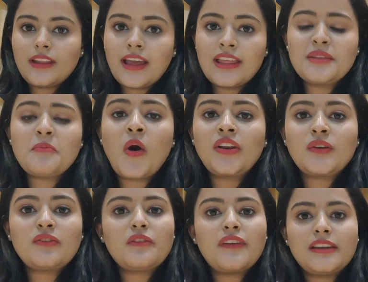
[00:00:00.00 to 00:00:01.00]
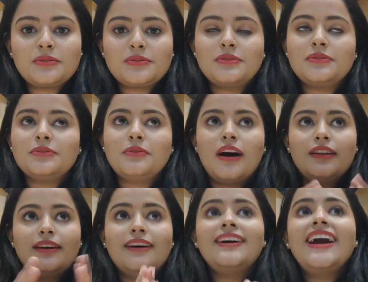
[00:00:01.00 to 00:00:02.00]
in the morning we went to the
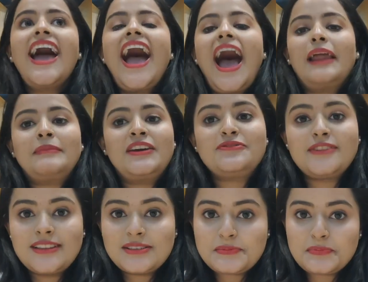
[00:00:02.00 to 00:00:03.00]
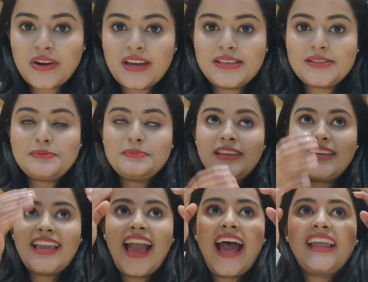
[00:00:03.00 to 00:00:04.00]
Gurdwara and my friend surprised
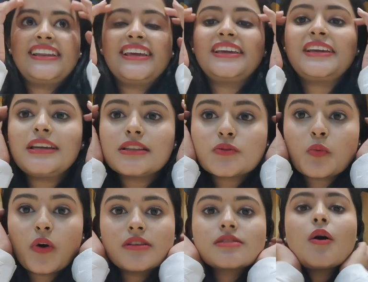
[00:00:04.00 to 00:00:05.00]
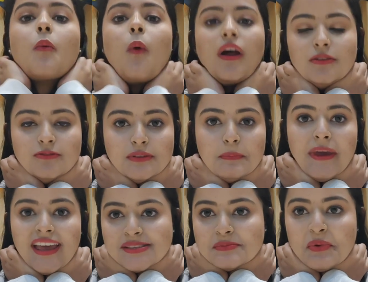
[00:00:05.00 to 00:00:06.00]
me, and like it was one of the
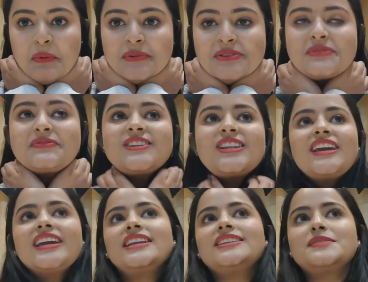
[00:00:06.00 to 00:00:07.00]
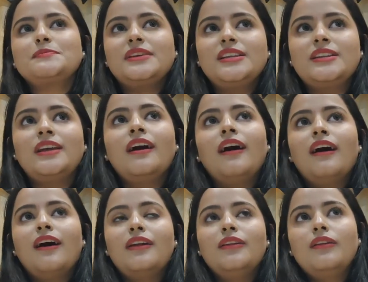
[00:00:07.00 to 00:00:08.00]
best moments of the day. It has been
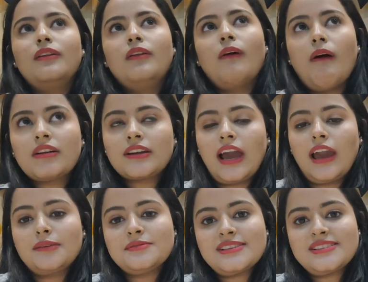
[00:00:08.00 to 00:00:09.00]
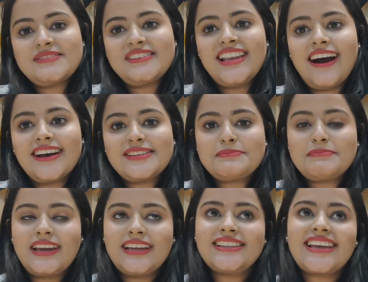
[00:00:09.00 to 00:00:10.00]
a long time since we last
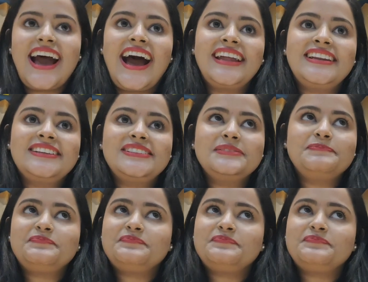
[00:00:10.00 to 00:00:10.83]
met, and